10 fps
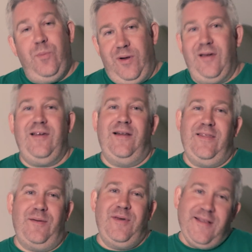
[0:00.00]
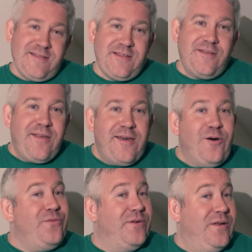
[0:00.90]
But luckily that means that they
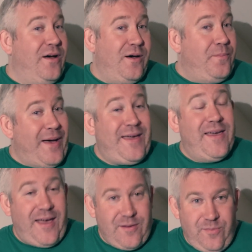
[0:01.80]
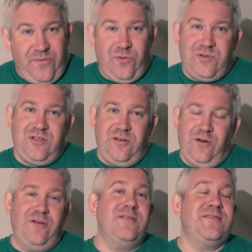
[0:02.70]
often are back again before too
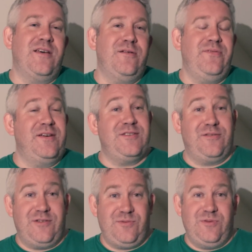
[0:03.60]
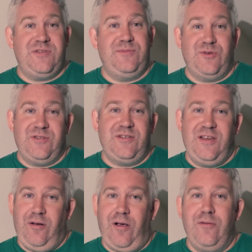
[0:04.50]
long. So fingers crossed we'll see
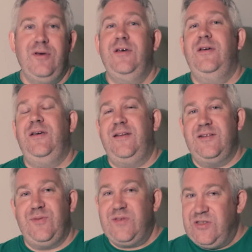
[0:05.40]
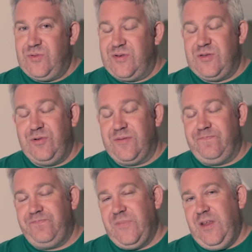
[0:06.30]
Montenegro in 2021.